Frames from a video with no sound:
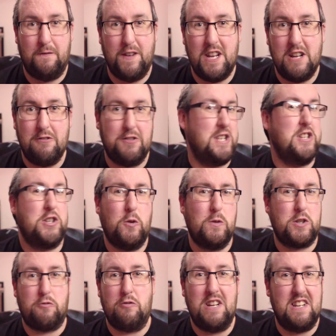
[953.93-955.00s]
videos. It's
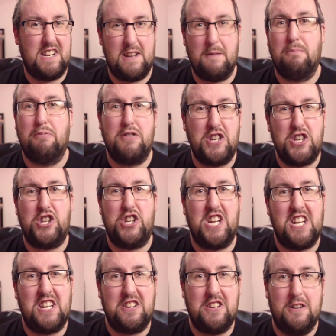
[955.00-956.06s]
always greatly
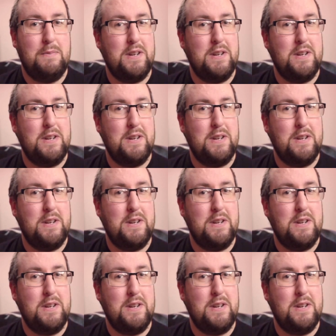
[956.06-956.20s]
appreciated.